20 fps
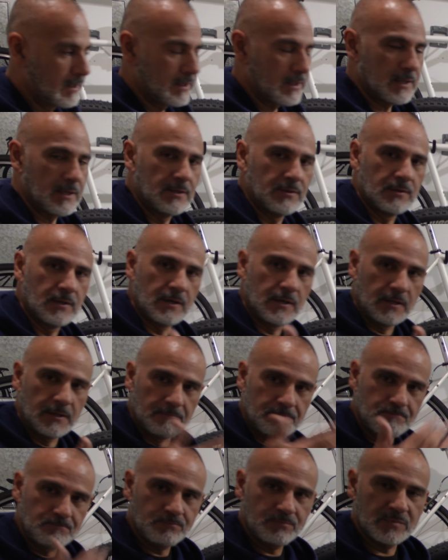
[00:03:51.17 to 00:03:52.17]
in the
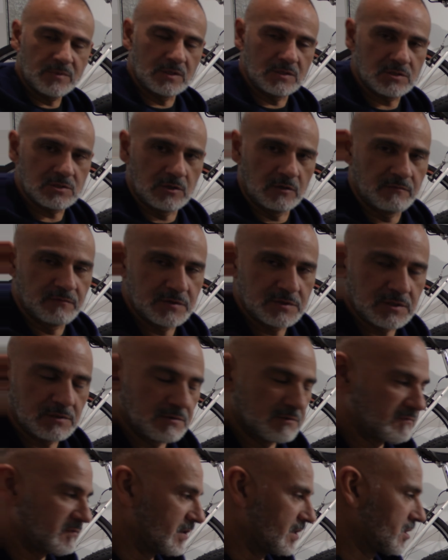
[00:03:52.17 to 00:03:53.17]
surface of the
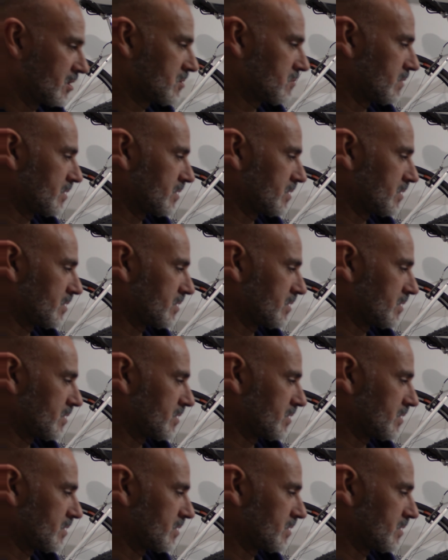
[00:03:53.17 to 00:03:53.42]
finish,